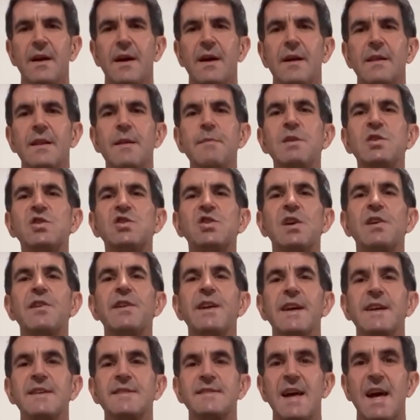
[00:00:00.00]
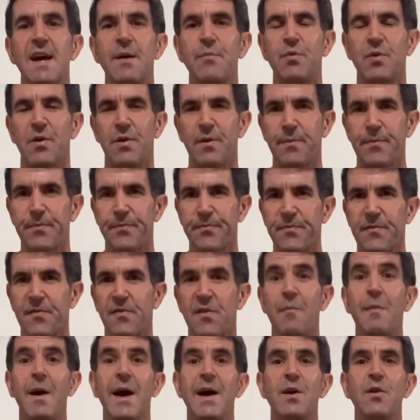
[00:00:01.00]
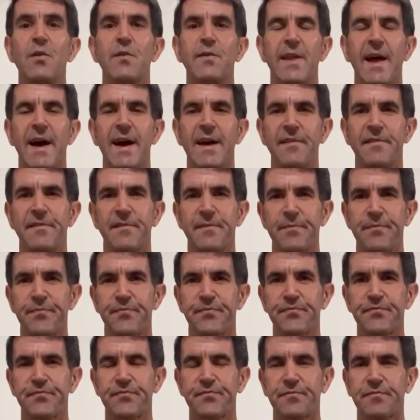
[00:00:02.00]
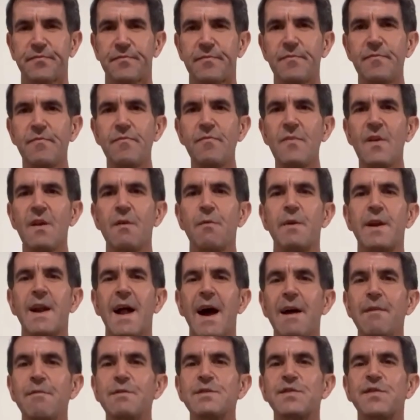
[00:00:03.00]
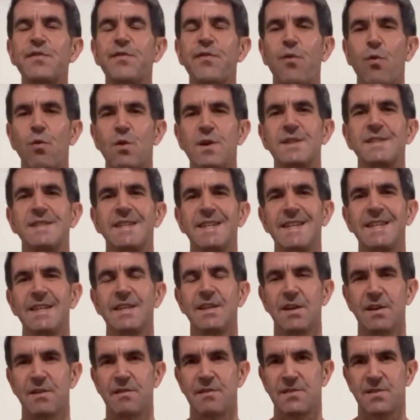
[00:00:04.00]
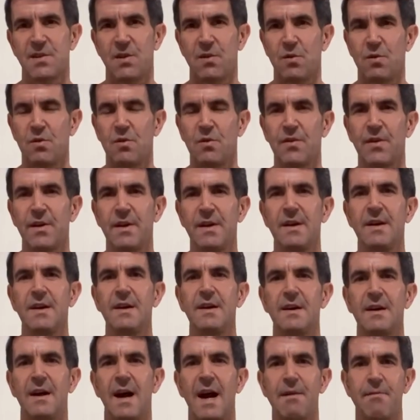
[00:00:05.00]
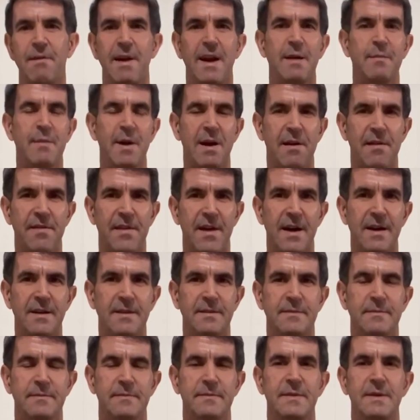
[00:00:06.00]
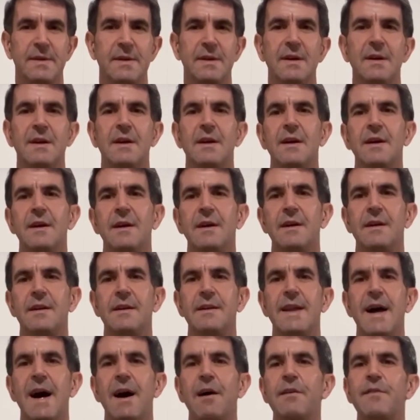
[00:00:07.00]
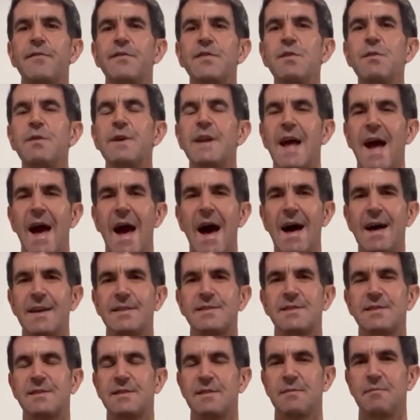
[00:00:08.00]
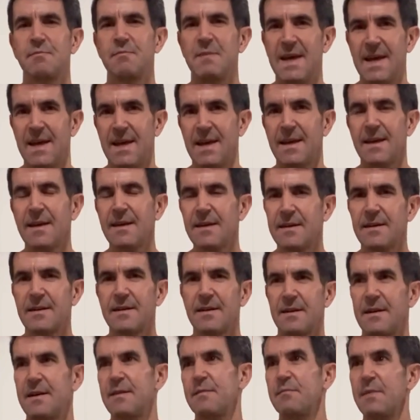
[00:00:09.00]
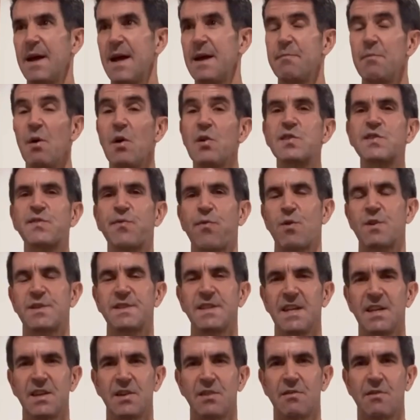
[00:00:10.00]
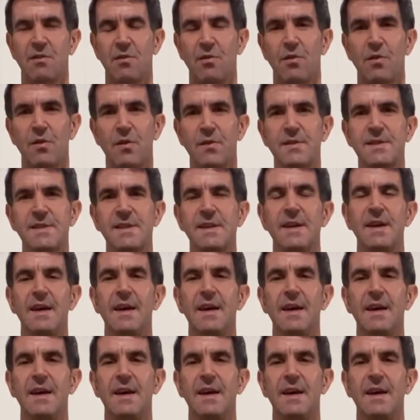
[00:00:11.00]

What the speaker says: Let me share an example from my own life. When I was 14 years old, I ran a marathon. Now, if you had asked me, and most 14-year-olds,